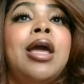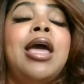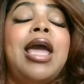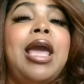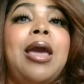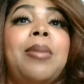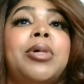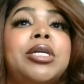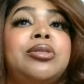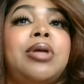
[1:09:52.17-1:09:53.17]
And
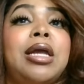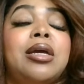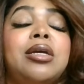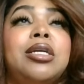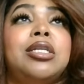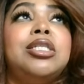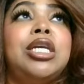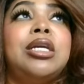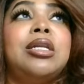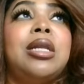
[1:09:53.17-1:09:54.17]
because you had that good
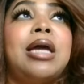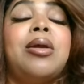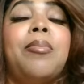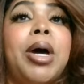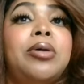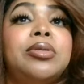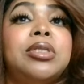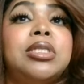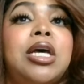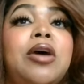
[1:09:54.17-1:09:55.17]
chicken, like them bones
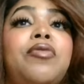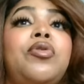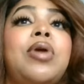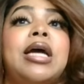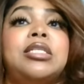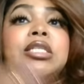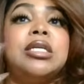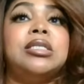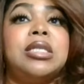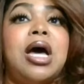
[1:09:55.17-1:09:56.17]
and stuff, you got
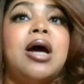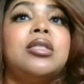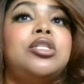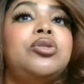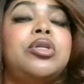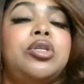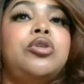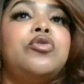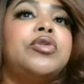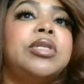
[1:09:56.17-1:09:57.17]
chicken stock that you can
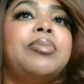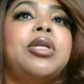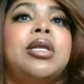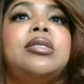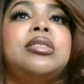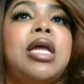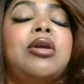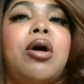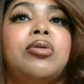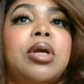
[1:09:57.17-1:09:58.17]
use for something else
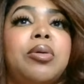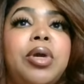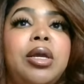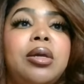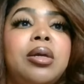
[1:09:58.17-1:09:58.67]
later on that week.